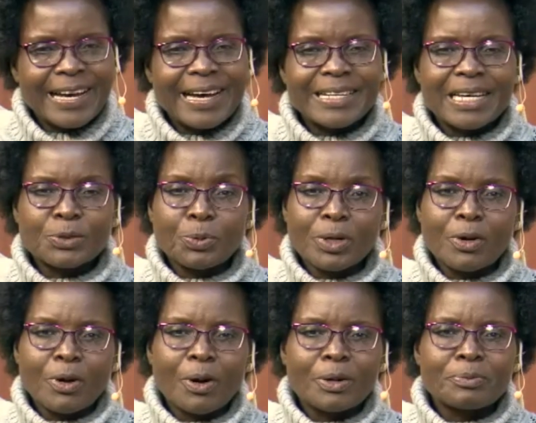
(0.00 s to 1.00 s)
And as we
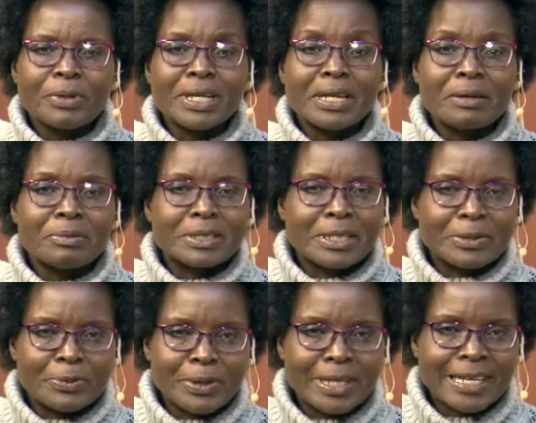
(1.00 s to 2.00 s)
go on, my name is
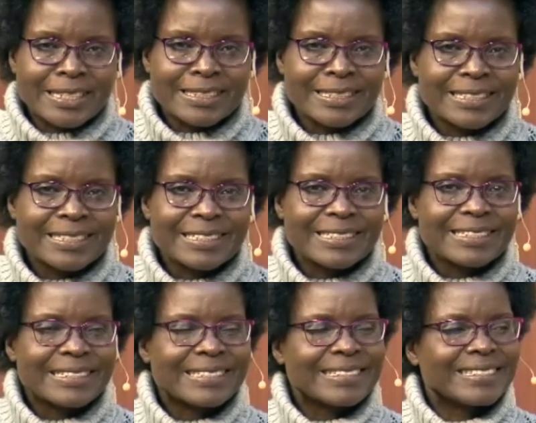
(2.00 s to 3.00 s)
Edwina
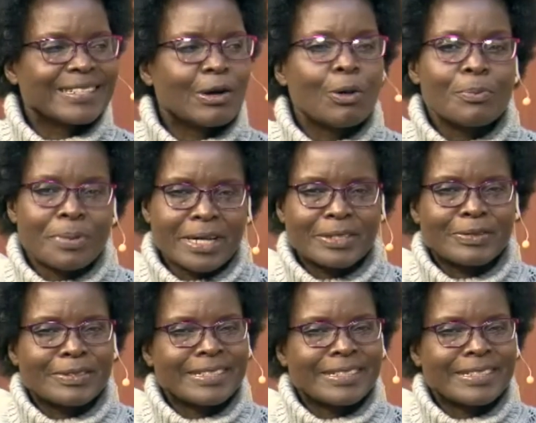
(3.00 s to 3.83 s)
Ombado.